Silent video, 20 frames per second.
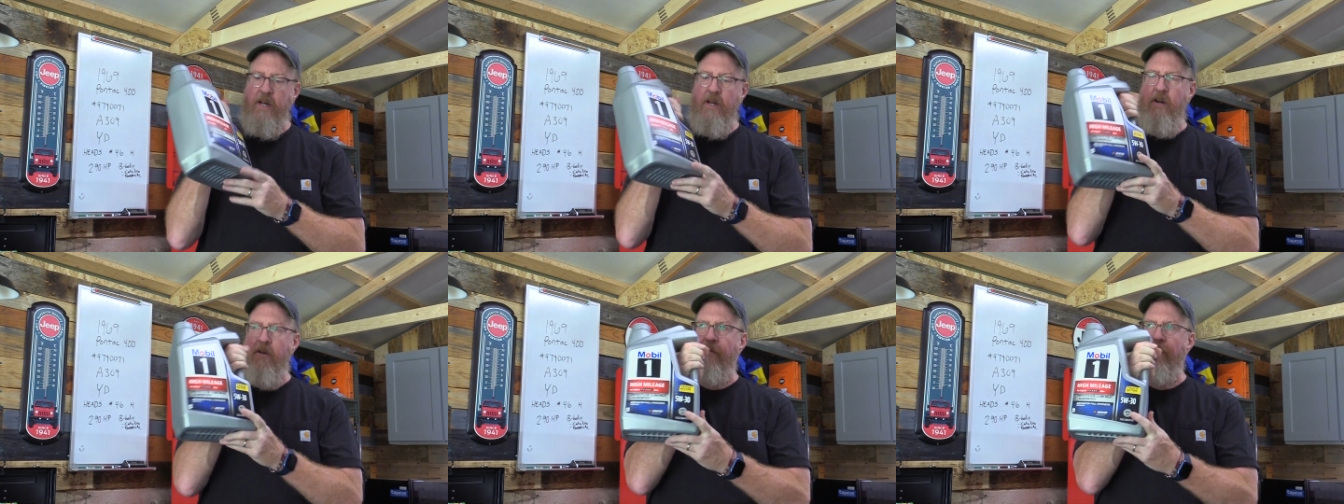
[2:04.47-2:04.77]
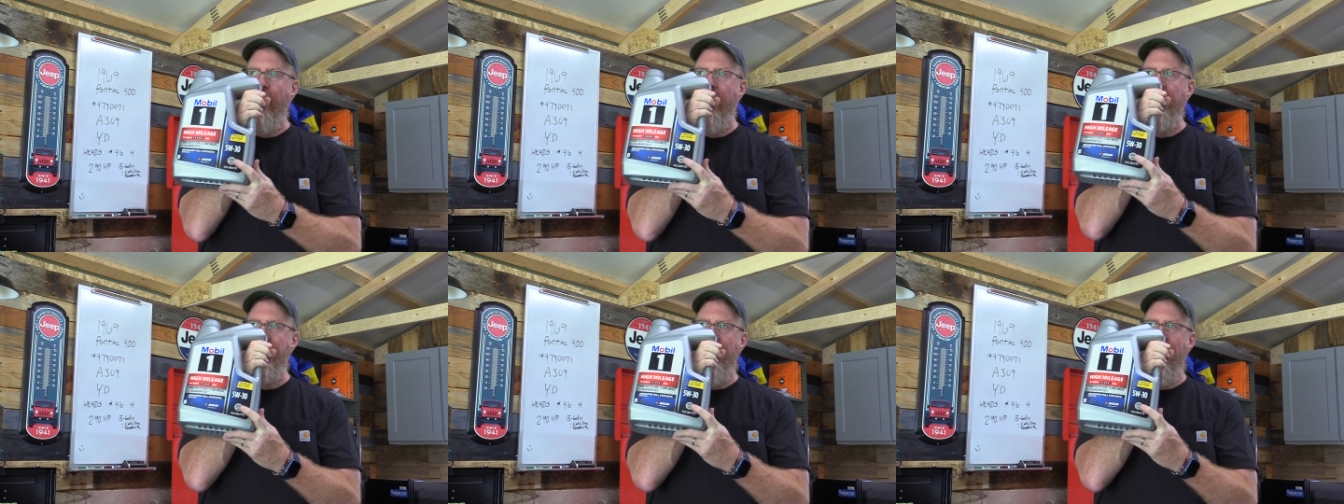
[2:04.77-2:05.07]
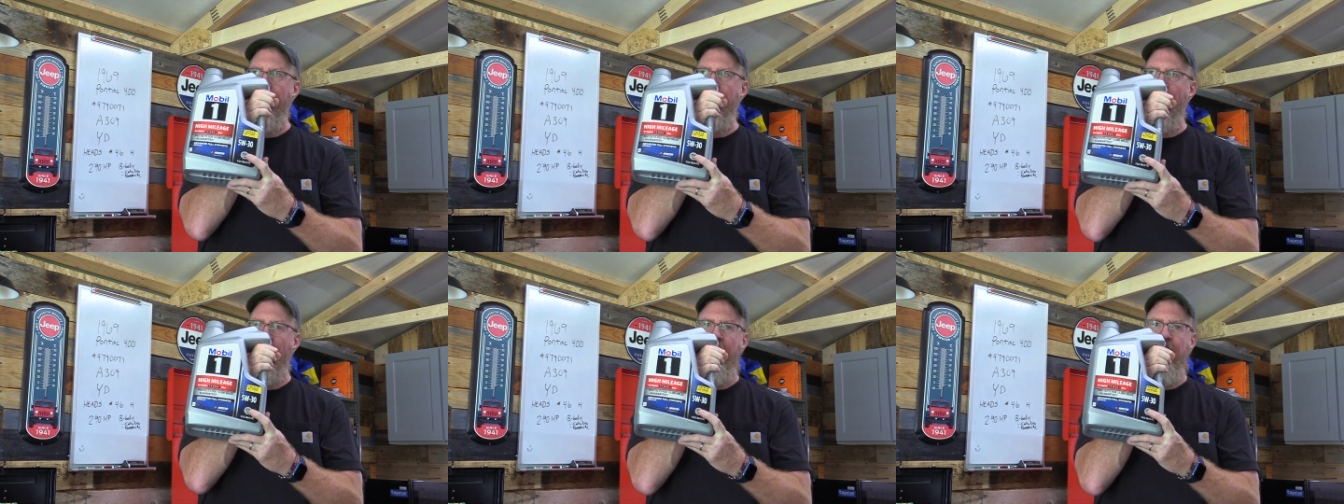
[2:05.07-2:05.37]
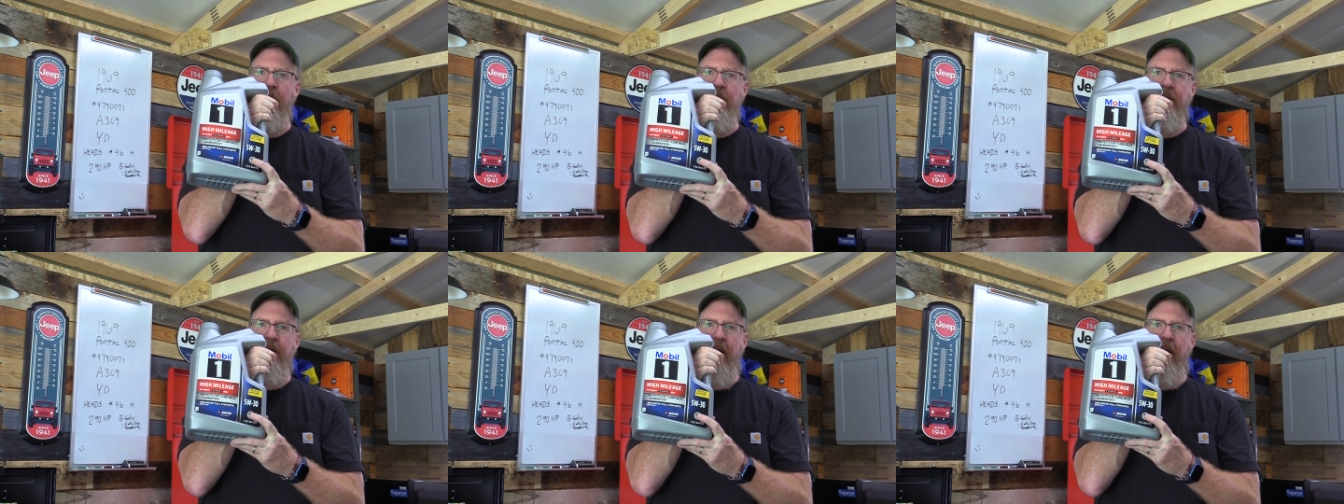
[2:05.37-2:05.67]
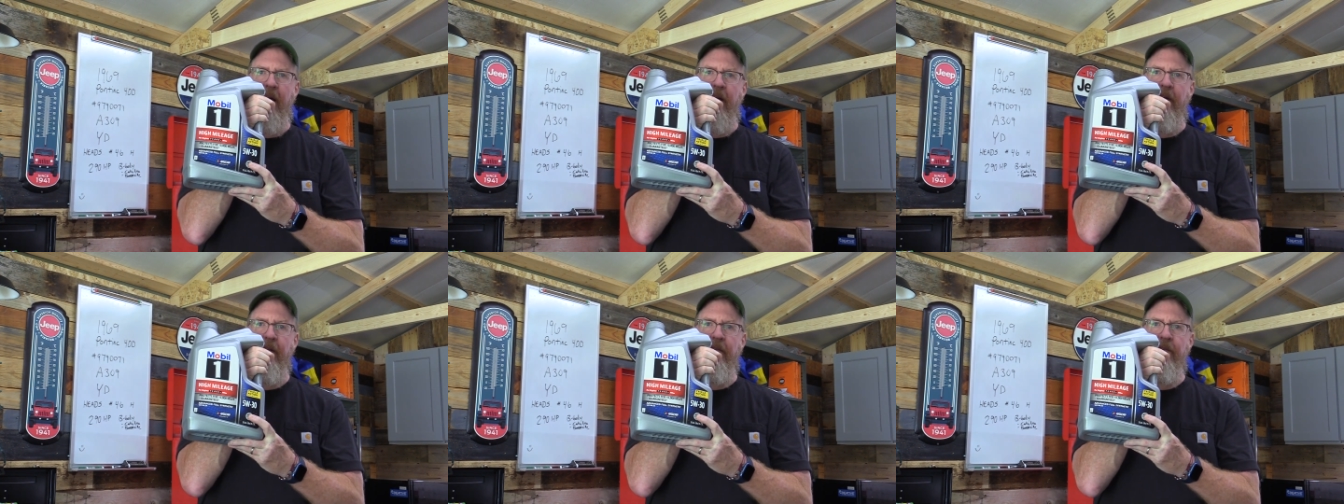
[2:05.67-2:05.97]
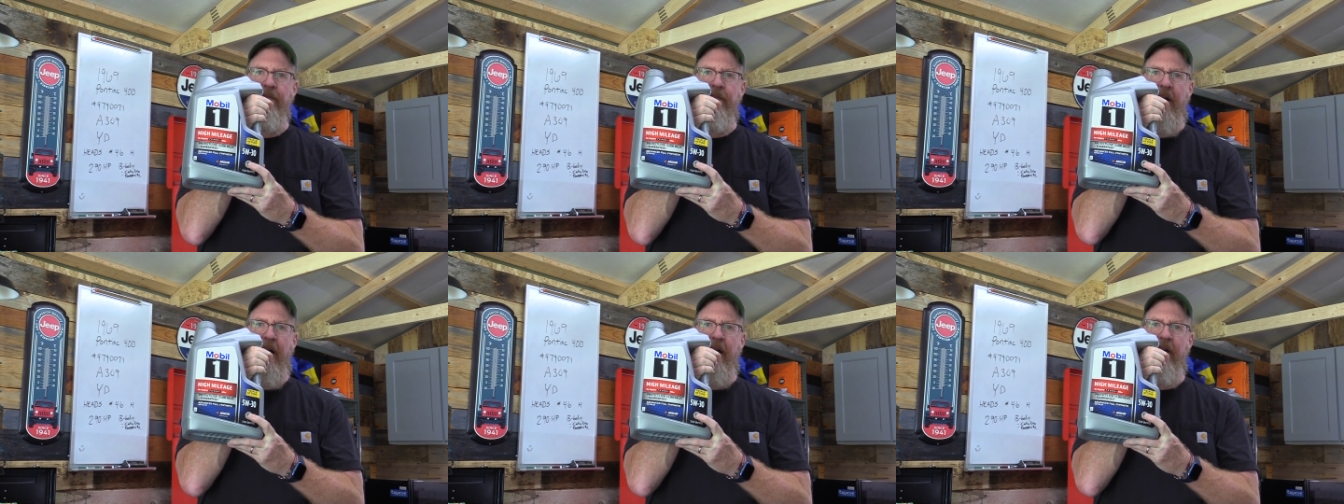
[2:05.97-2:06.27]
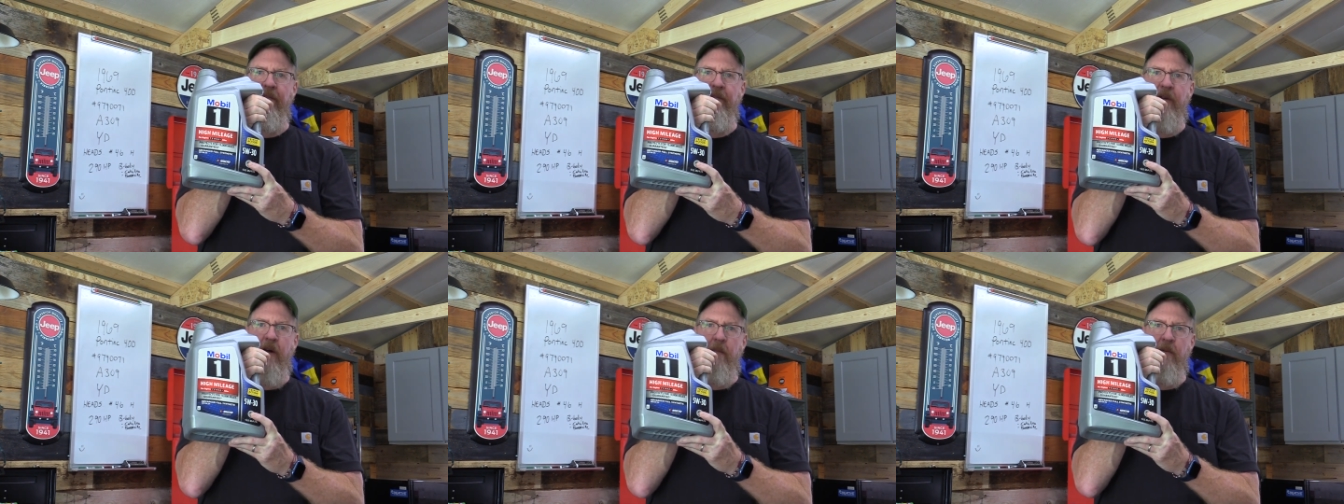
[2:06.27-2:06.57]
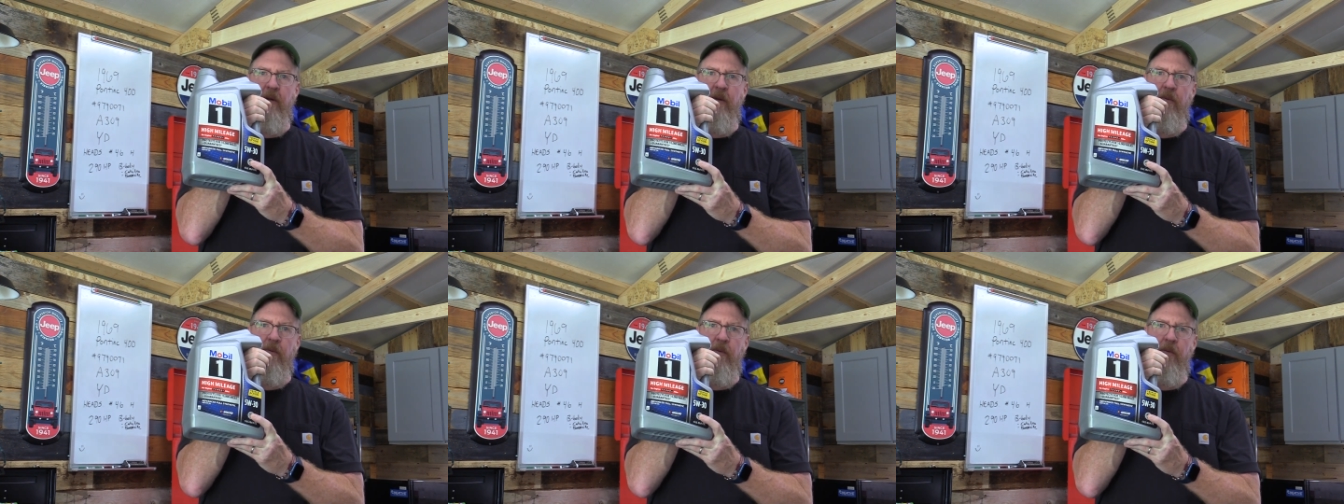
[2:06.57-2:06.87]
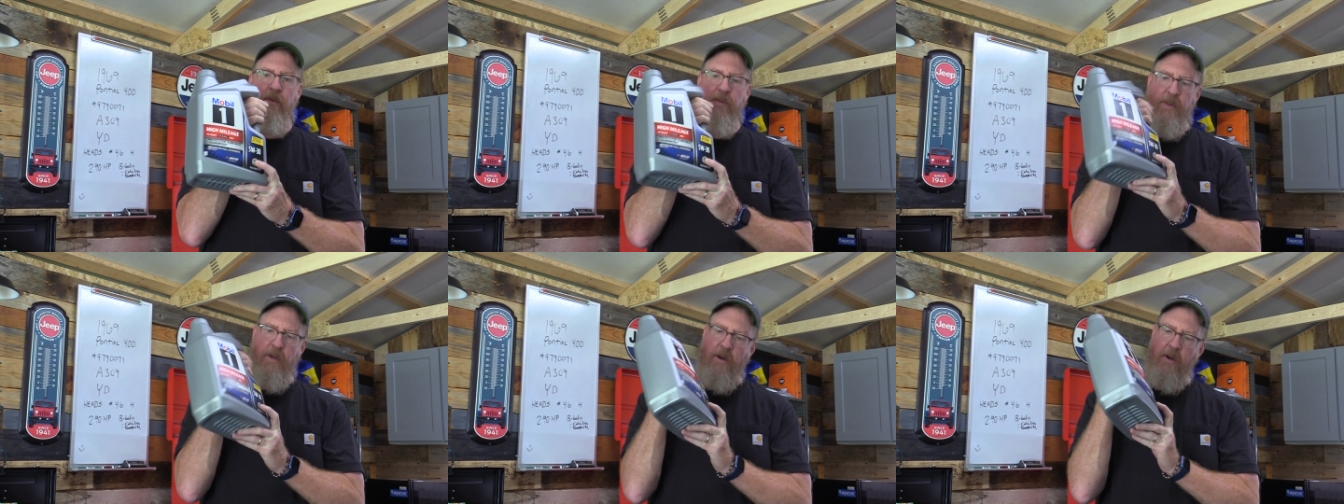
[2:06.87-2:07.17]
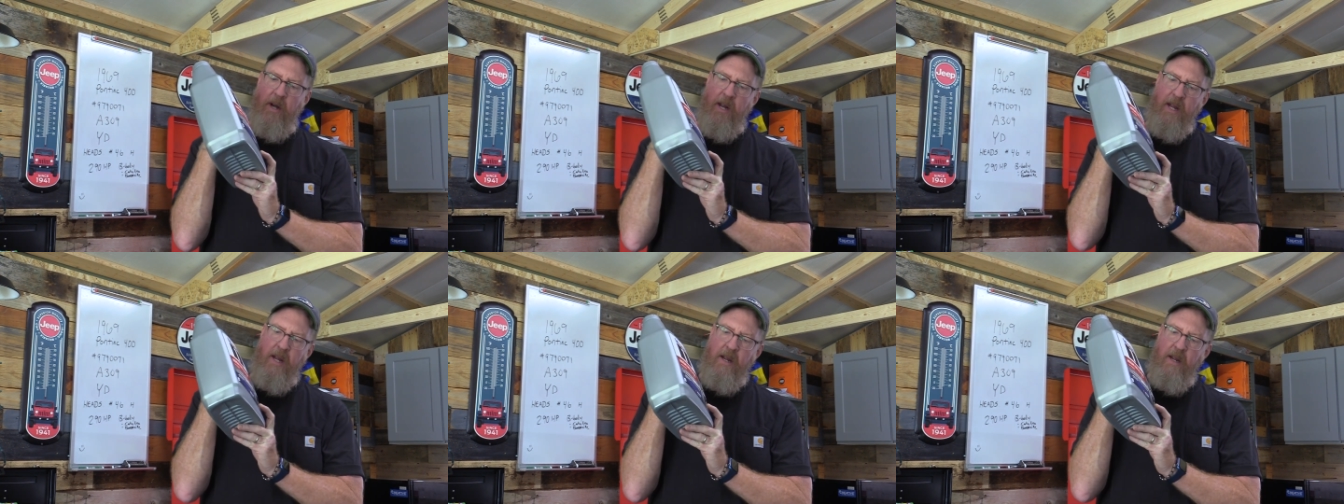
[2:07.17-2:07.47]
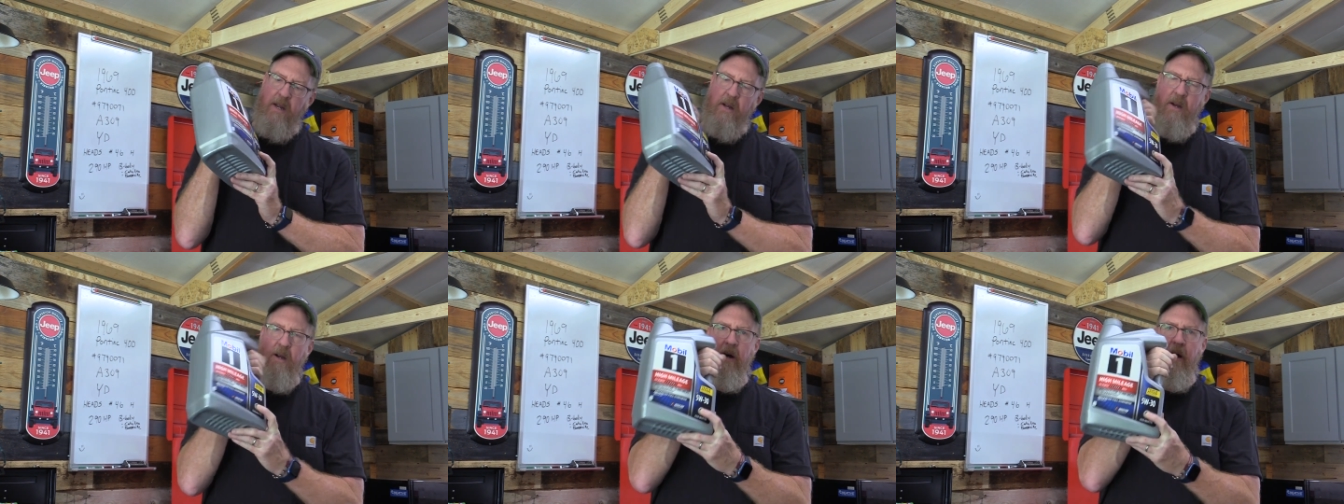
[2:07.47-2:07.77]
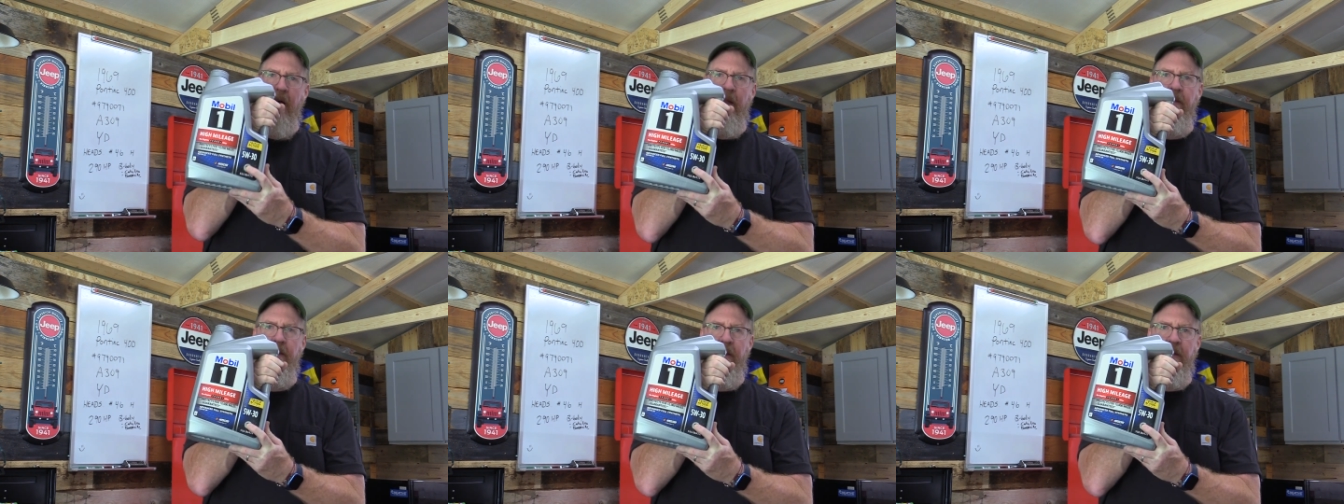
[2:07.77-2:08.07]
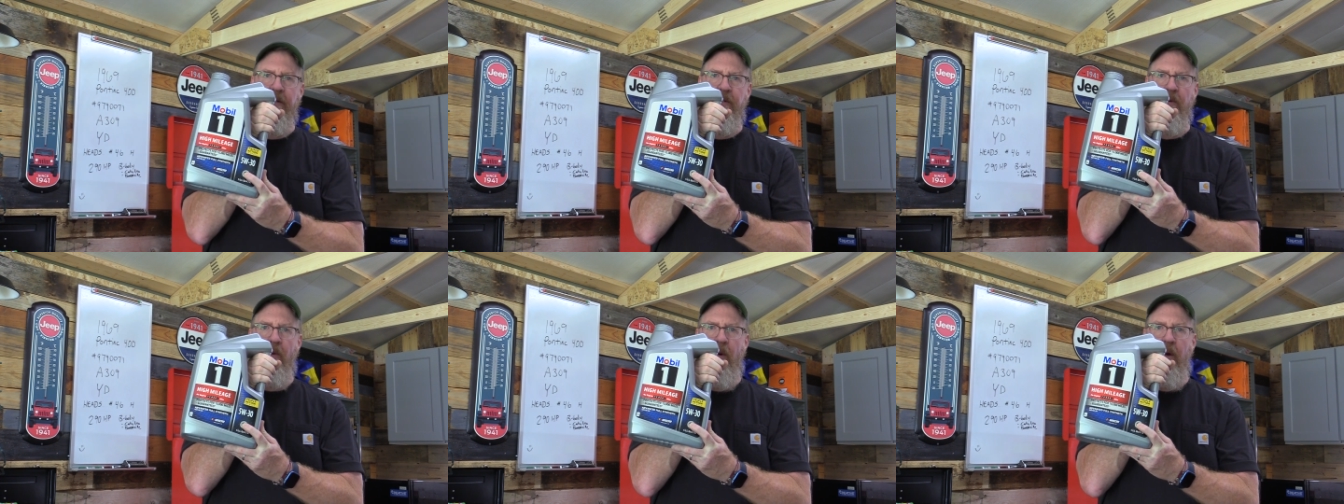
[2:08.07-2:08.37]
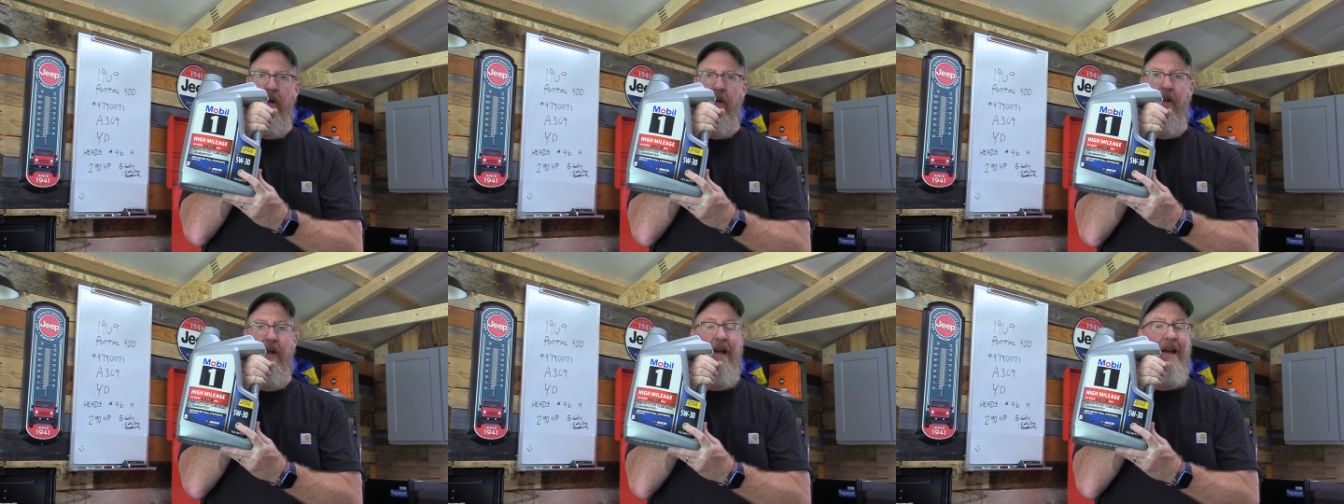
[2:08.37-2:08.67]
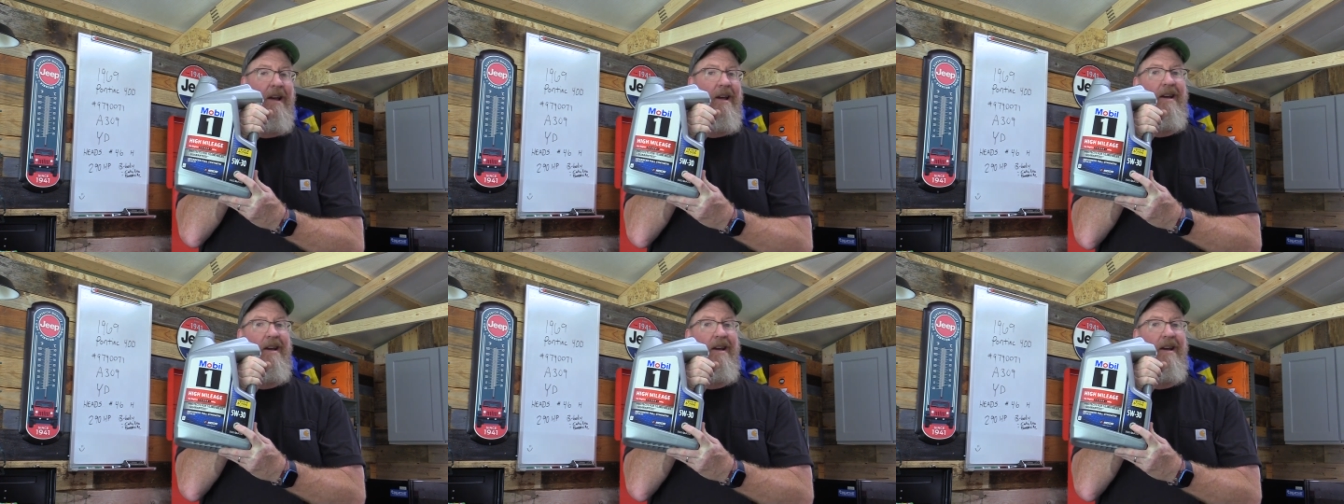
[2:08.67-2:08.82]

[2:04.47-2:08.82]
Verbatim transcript: you know, for example, there's a 5W30 on this oil.